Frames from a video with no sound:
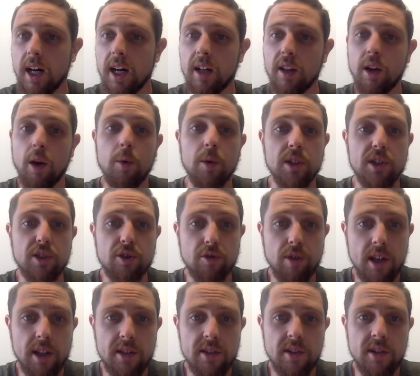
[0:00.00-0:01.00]
lower
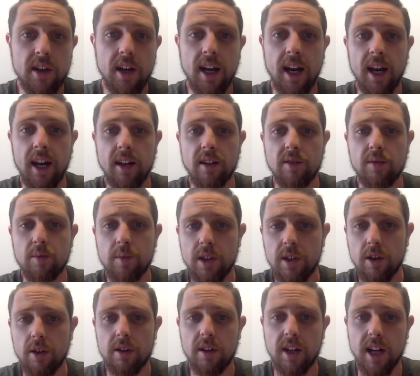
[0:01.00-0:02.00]
stress. And we
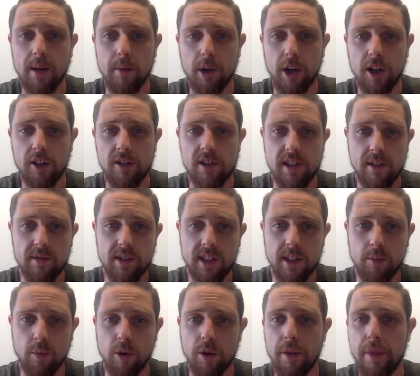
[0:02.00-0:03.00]
know that carbohydrates have a
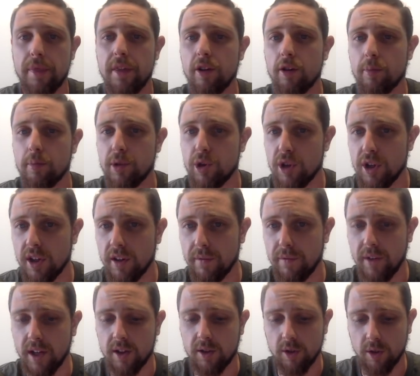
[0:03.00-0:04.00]
somewhat therapeutic
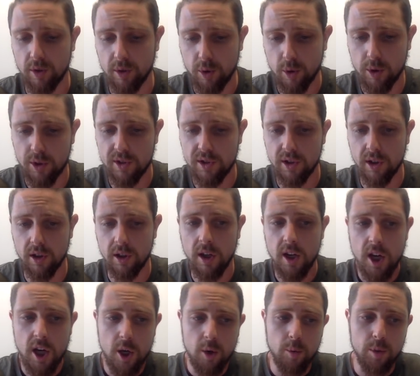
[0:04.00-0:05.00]
effect on cortisol,
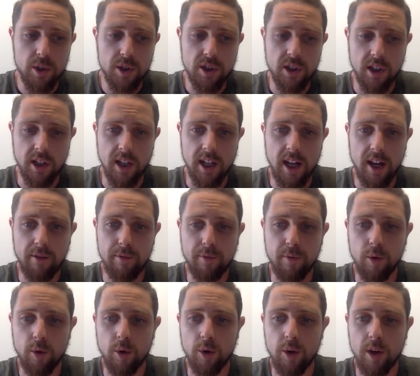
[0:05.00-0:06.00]
which can allow
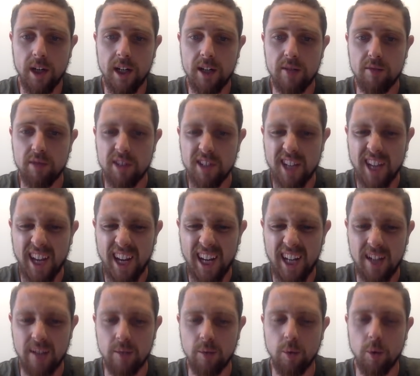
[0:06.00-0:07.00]
for any
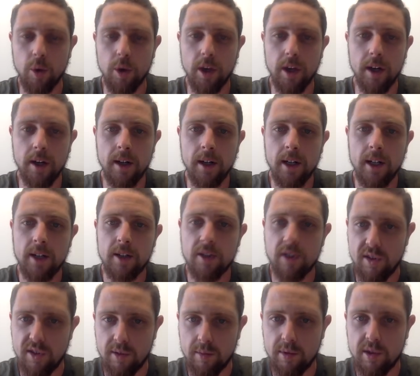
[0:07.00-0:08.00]
retained water
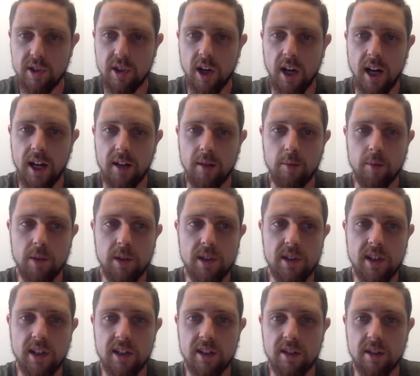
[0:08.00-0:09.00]
to subside and we
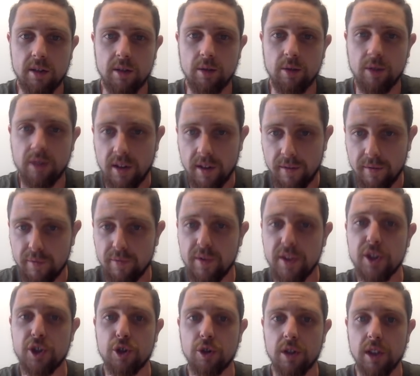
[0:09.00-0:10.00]
start to look
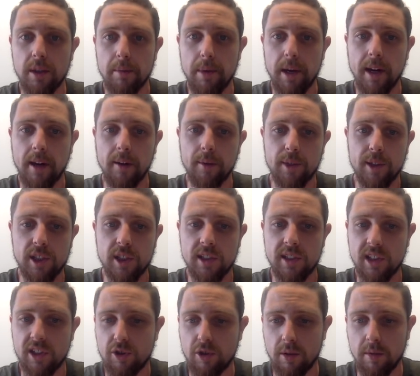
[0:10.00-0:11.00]
visually better, which
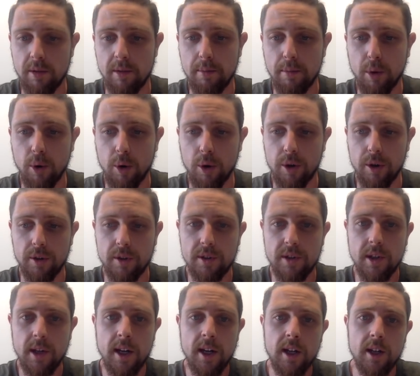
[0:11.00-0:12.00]
is extremely
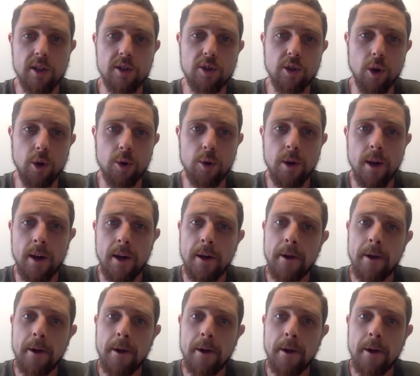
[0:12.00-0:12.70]
important. So